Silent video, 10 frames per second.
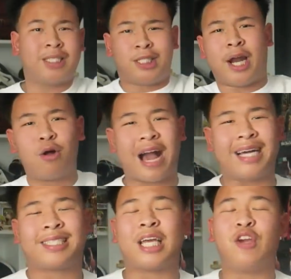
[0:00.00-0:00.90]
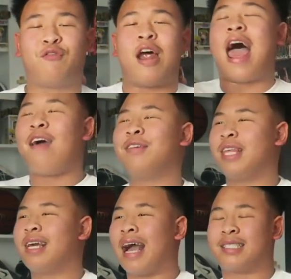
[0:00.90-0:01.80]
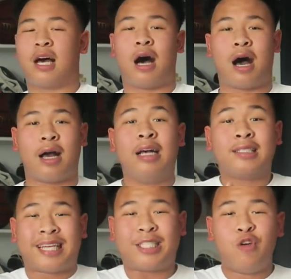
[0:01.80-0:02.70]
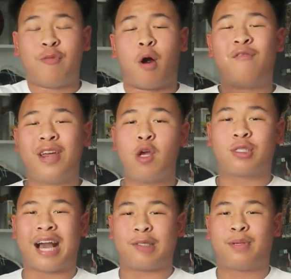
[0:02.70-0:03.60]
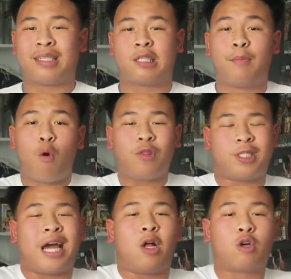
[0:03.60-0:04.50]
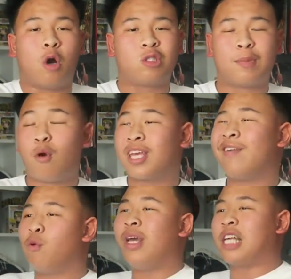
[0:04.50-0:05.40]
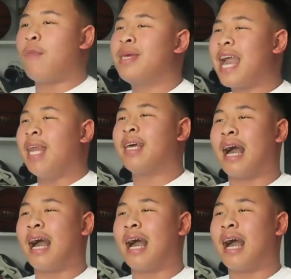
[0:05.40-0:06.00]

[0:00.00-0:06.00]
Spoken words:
Just in general, guys, thank you for everything, guys. Stay tuned for more videos, guys, because the more the channel grows, the more giveaways I'll be getting,